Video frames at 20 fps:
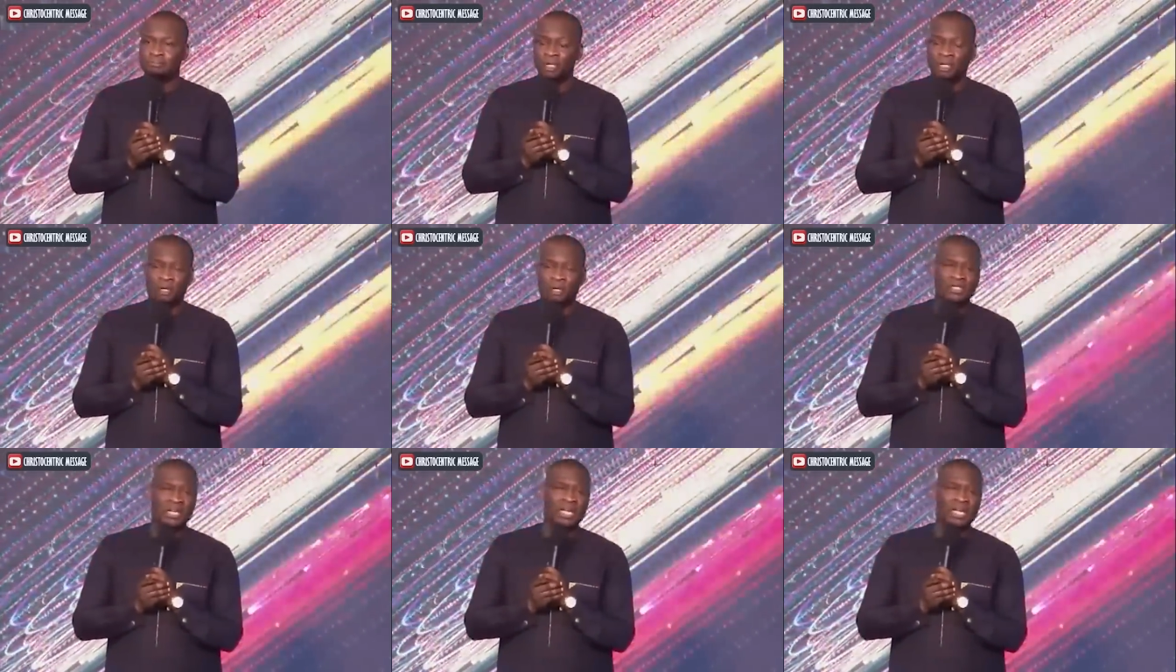
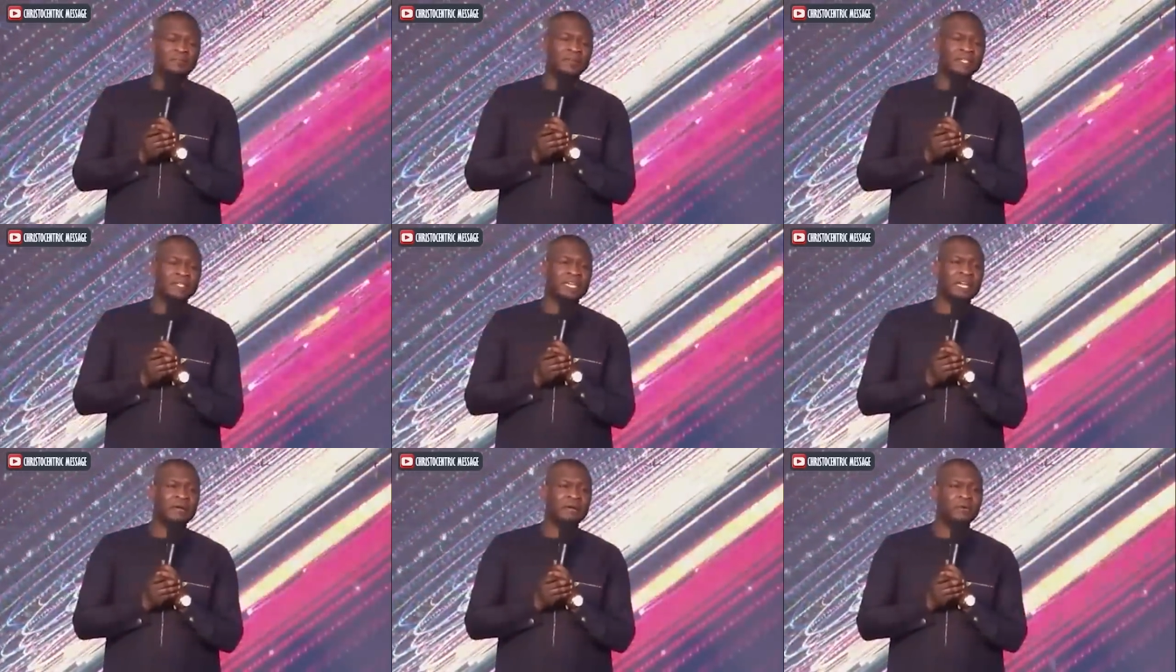Because
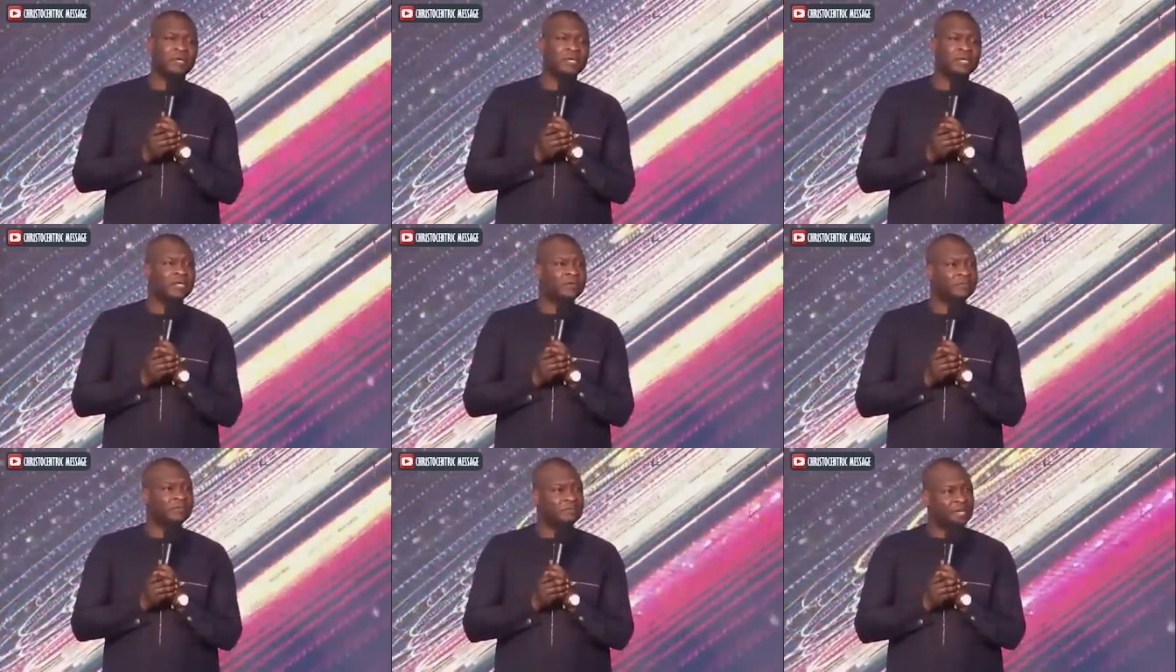every time we
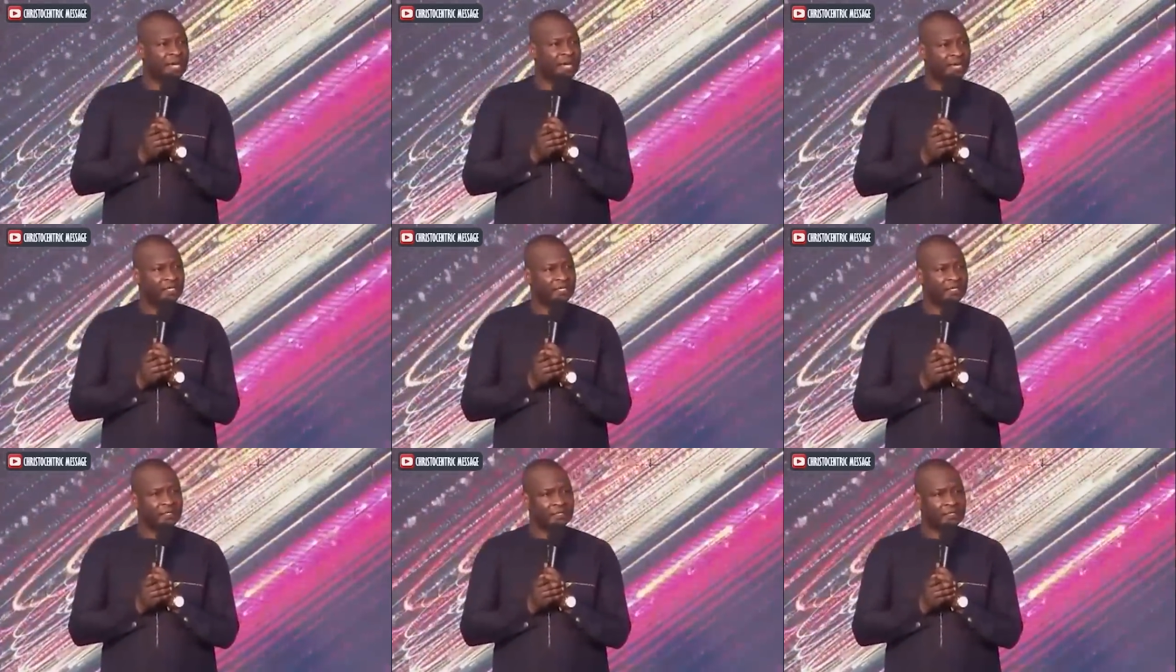give
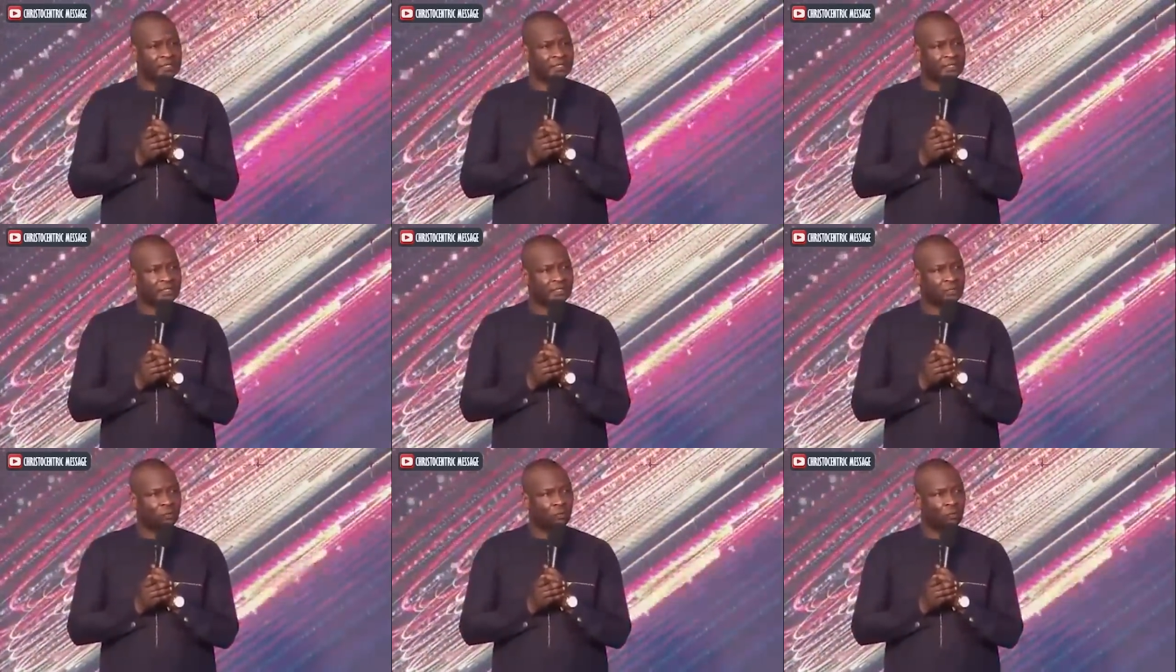
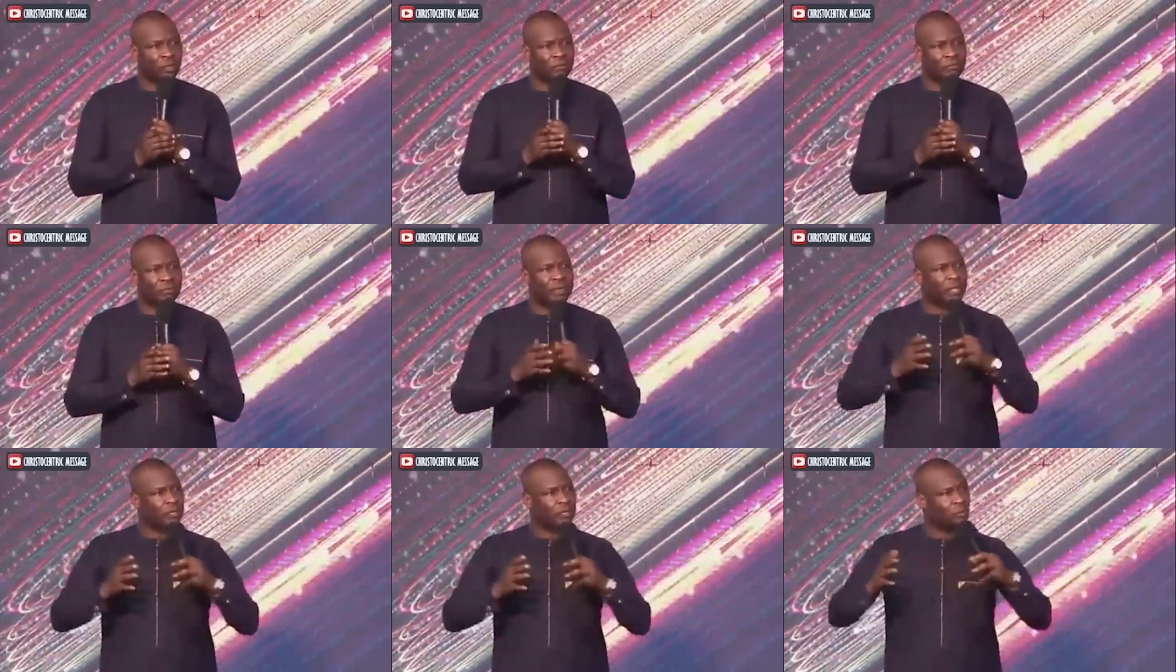thanks, we
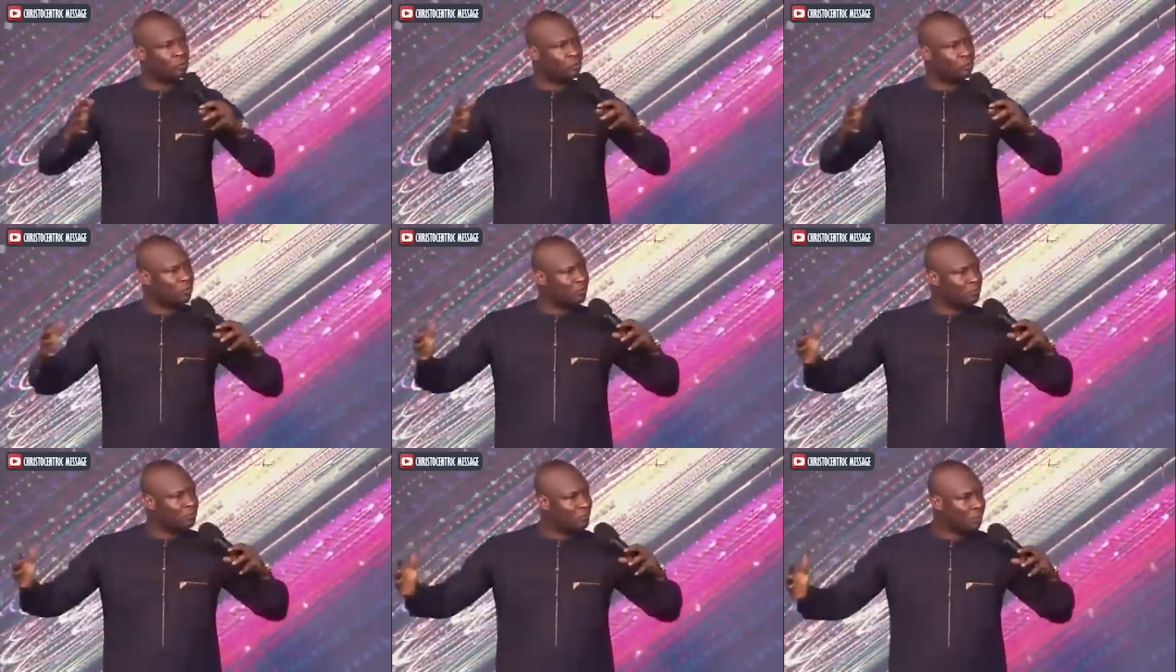make
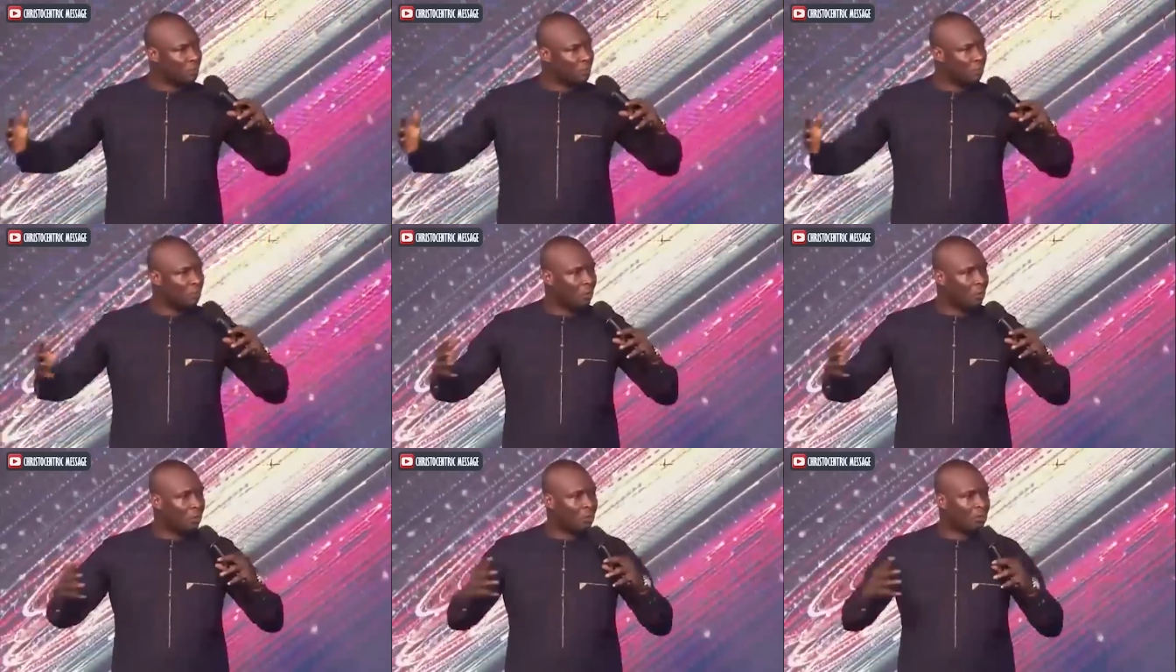room for
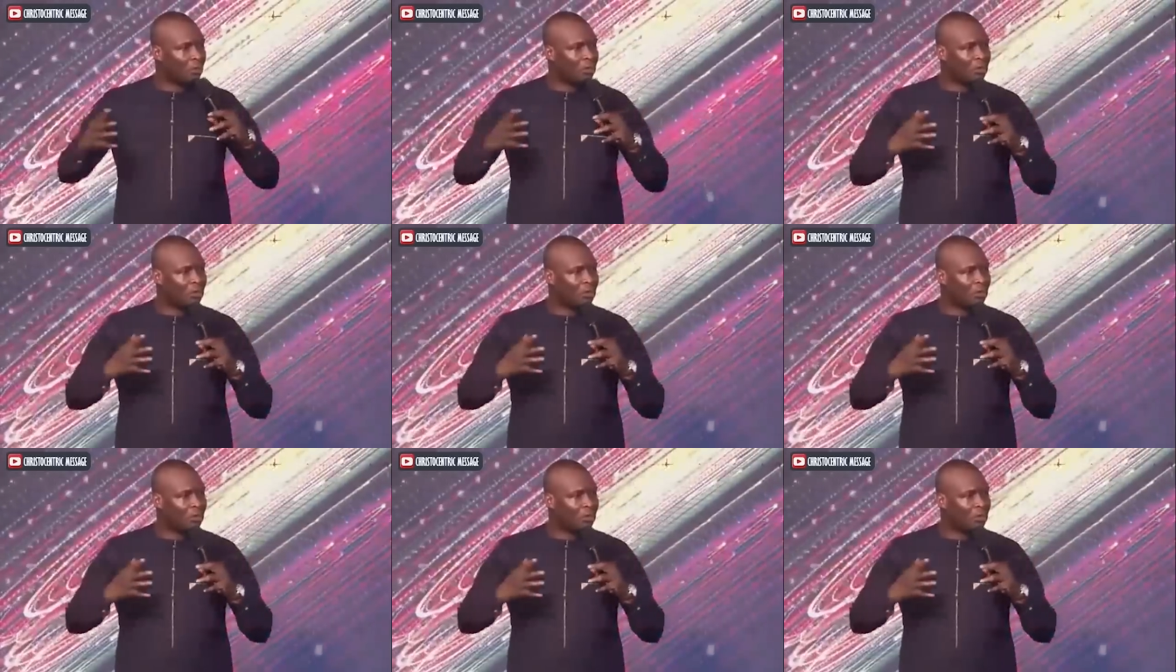more.